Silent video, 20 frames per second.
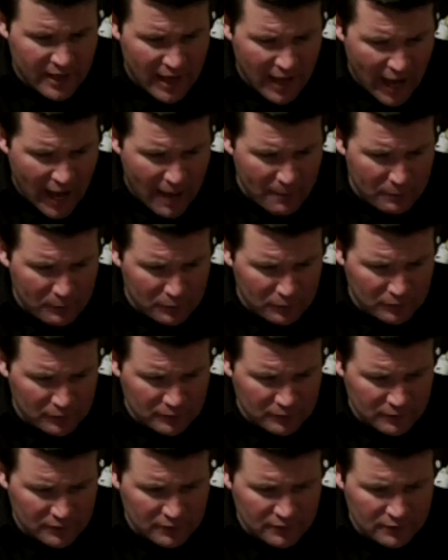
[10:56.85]

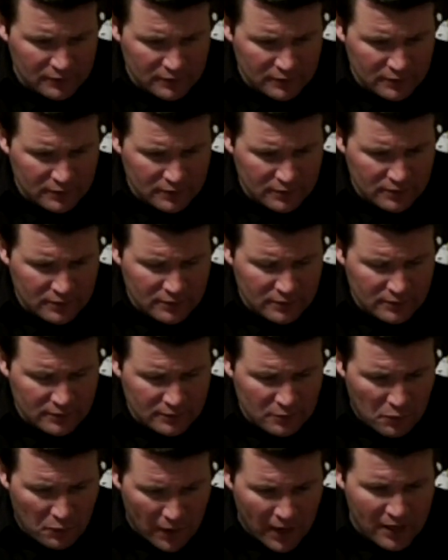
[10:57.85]
Apple
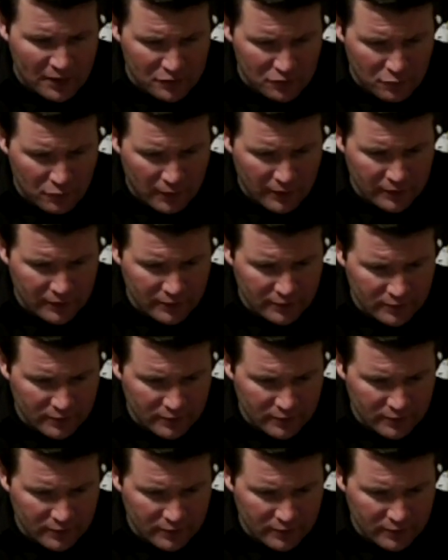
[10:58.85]
or Android?